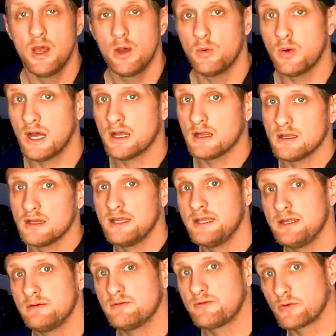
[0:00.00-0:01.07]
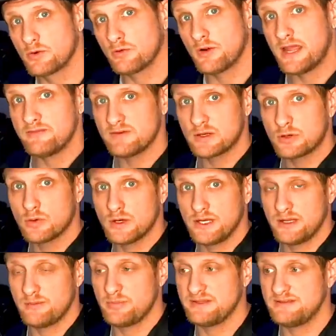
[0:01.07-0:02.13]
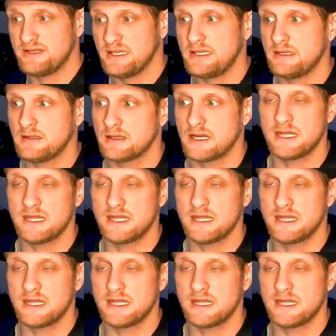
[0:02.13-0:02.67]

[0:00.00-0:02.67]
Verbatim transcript: Well, for Ravencoin in particular,